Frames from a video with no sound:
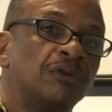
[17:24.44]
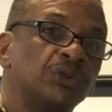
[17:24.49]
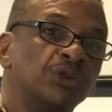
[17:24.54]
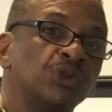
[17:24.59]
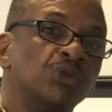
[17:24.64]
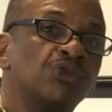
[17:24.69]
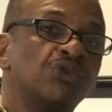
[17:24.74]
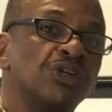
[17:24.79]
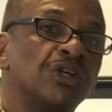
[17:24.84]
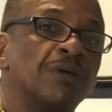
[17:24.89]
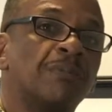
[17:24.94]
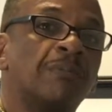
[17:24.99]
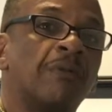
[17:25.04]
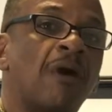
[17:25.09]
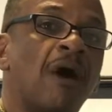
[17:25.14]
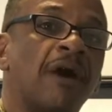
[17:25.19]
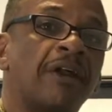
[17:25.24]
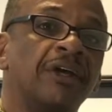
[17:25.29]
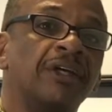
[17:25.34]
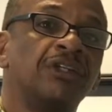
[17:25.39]
using your
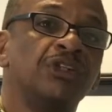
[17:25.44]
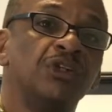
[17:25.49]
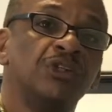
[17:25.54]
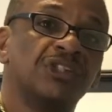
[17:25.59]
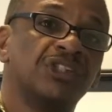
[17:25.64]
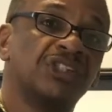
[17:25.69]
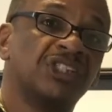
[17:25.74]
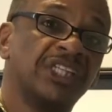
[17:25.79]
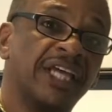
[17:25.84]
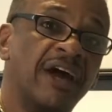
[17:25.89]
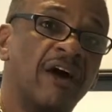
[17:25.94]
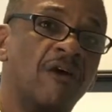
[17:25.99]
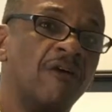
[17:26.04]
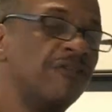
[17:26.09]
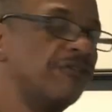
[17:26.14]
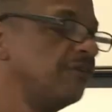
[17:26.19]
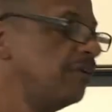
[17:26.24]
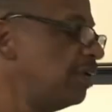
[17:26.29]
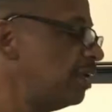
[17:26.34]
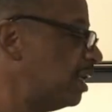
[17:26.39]
product
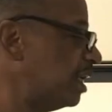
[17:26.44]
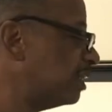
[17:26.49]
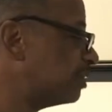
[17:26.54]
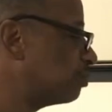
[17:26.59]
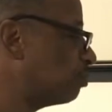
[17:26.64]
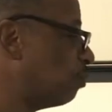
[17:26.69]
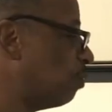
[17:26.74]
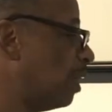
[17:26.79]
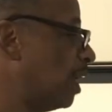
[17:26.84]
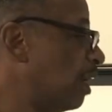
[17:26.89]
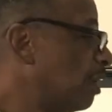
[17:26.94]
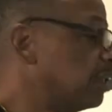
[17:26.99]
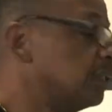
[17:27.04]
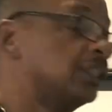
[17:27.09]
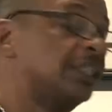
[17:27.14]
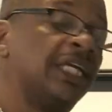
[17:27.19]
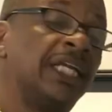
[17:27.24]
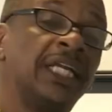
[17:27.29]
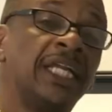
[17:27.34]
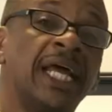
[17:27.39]
yourself, as well as
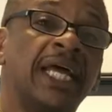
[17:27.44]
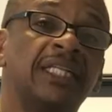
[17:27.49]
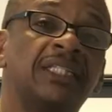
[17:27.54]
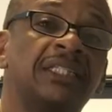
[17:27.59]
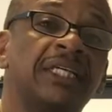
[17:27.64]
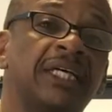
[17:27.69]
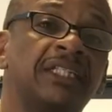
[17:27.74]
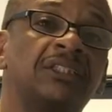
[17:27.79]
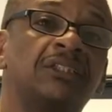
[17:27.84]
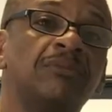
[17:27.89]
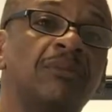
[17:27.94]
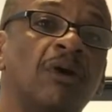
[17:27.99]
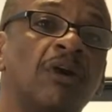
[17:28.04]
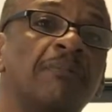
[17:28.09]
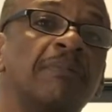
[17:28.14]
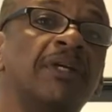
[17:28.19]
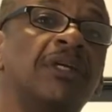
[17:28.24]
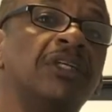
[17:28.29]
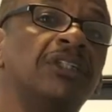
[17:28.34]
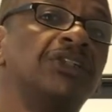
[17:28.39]
getting that testimony,
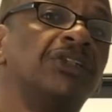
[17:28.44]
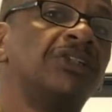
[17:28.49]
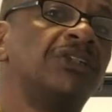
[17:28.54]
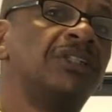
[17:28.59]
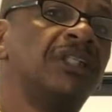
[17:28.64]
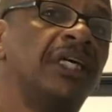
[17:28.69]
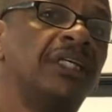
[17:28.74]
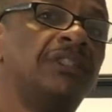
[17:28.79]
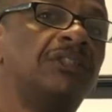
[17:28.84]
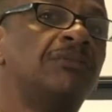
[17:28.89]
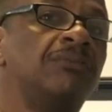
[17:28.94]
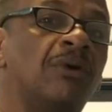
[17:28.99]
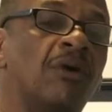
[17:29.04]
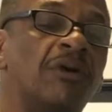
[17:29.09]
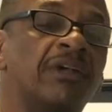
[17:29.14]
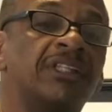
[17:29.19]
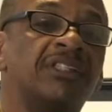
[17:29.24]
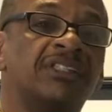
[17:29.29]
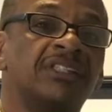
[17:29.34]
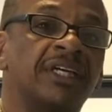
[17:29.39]
because your
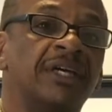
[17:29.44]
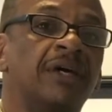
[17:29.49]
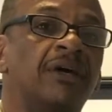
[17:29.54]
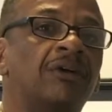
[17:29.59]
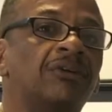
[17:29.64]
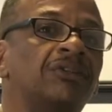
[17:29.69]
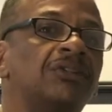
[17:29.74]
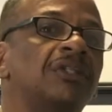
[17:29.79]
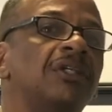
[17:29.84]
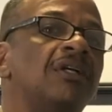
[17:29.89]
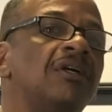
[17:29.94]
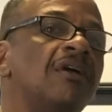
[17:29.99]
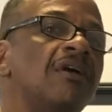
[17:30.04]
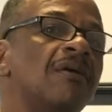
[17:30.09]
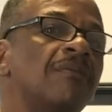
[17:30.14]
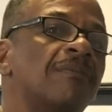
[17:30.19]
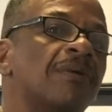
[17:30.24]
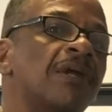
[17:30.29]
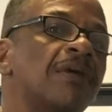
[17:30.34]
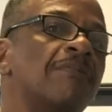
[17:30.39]
testimony sells.
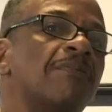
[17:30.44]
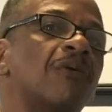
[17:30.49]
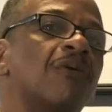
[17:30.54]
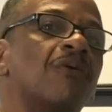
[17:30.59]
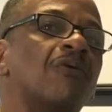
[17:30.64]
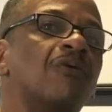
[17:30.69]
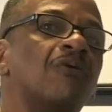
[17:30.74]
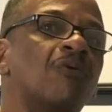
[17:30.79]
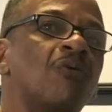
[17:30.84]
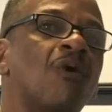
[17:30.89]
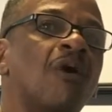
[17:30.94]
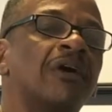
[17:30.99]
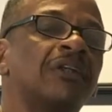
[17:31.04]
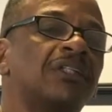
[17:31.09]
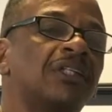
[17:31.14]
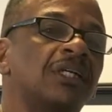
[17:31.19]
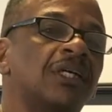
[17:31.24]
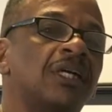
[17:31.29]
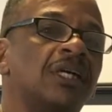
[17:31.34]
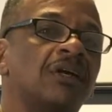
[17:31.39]
People want
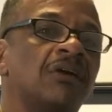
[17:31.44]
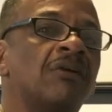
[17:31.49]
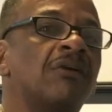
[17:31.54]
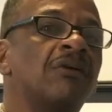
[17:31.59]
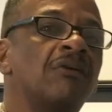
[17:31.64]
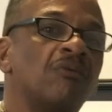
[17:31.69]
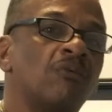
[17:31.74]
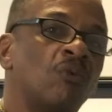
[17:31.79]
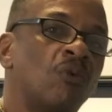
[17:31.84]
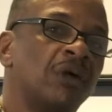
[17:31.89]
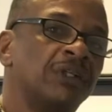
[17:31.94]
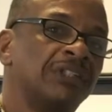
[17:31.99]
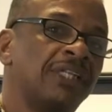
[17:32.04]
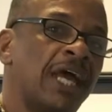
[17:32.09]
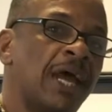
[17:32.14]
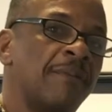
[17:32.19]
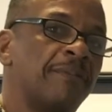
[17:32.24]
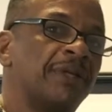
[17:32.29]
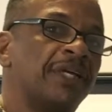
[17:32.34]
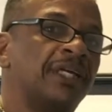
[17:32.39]
to hear what's
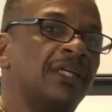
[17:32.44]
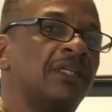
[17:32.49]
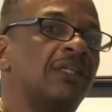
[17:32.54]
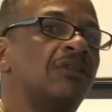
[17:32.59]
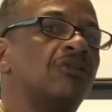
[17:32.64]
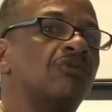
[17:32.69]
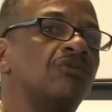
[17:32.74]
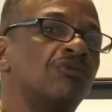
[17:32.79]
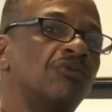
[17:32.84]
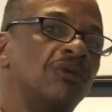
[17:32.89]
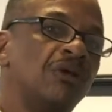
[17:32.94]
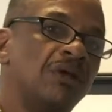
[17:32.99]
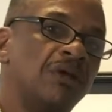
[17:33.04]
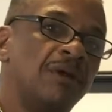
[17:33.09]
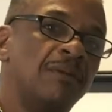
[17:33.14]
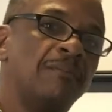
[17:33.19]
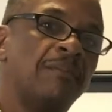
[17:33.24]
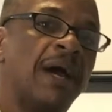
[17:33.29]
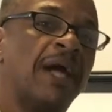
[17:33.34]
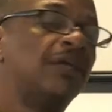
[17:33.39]
happening
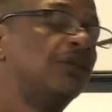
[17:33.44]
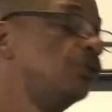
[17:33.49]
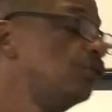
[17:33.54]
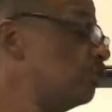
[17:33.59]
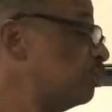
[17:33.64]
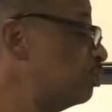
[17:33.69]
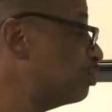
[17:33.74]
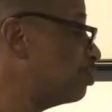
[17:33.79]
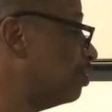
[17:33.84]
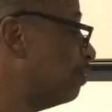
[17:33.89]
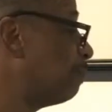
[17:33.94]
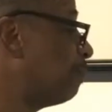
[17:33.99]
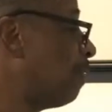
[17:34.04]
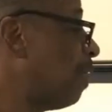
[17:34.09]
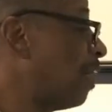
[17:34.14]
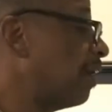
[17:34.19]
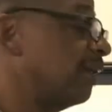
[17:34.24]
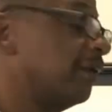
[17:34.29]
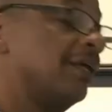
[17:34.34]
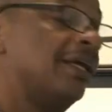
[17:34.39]
by you using the
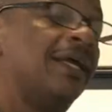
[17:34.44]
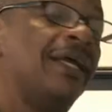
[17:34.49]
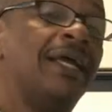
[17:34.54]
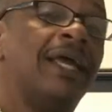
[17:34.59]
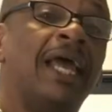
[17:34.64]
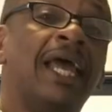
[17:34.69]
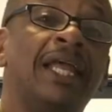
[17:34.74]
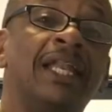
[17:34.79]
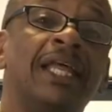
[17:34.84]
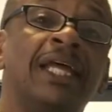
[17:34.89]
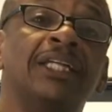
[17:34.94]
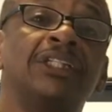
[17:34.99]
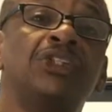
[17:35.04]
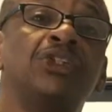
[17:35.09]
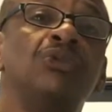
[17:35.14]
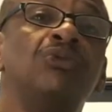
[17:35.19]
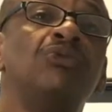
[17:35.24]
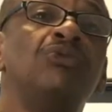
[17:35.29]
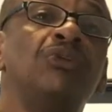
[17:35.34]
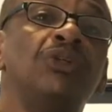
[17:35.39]
product, and as
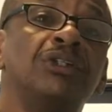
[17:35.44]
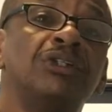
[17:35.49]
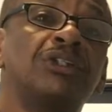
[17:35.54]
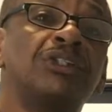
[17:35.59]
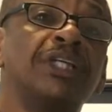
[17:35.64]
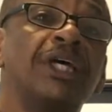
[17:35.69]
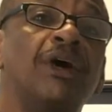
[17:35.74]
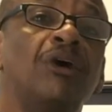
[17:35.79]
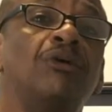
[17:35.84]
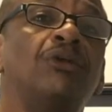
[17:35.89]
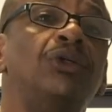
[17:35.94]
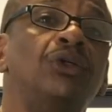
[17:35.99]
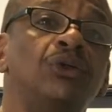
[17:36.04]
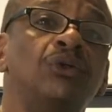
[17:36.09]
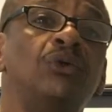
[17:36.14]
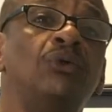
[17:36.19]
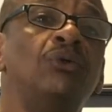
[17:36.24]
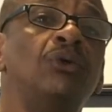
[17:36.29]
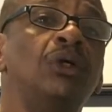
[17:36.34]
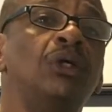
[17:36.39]
you sell
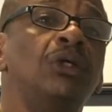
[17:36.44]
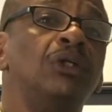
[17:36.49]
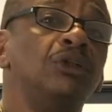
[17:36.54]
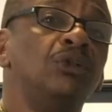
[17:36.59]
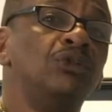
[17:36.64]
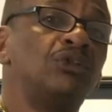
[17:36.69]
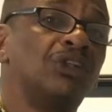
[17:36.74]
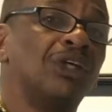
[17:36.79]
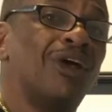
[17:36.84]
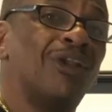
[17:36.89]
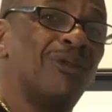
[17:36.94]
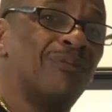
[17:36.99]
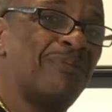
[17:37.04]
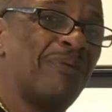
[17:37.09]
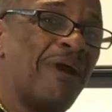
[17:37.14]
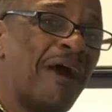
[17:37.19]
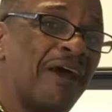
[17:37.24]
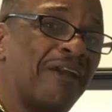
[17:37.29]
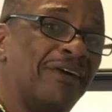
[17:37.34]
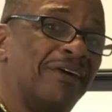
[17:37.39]
you sell the
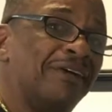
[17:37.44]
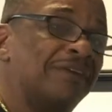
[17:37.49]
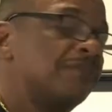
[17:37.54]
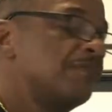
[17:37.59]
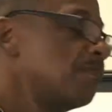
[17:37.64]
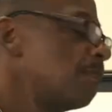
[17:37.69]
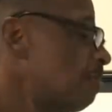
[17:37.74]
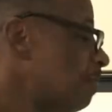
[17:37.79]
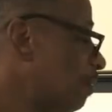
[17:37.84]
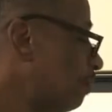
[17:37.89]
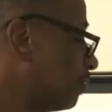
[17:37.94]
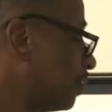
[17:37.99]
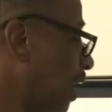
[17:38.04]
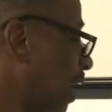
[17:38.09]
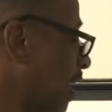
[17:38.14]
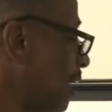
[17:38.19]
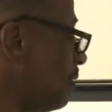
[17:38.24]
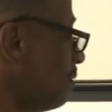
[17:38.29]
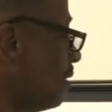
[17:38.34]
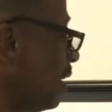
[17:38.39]
product,
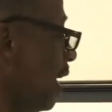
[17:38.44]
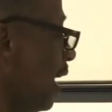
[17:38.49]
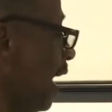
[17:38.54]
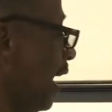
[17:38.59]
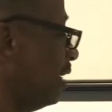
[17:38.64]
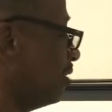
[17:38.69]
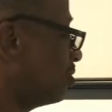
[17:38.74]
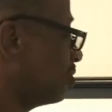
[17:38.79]
okay? And